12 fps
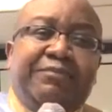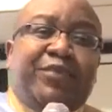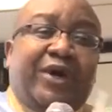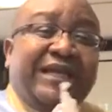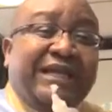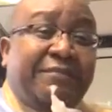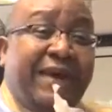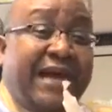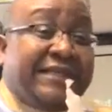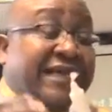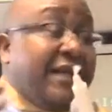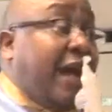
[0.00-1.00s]
but the
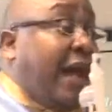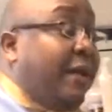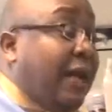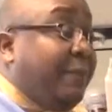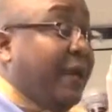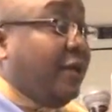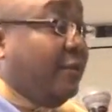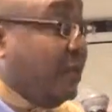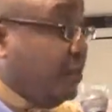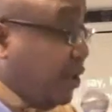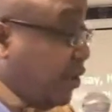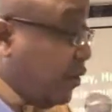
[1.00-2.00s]
man said, ah, I better not
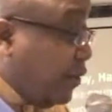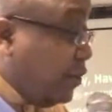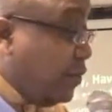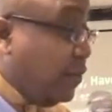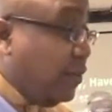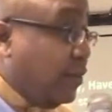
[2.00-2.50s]
be me. Oh.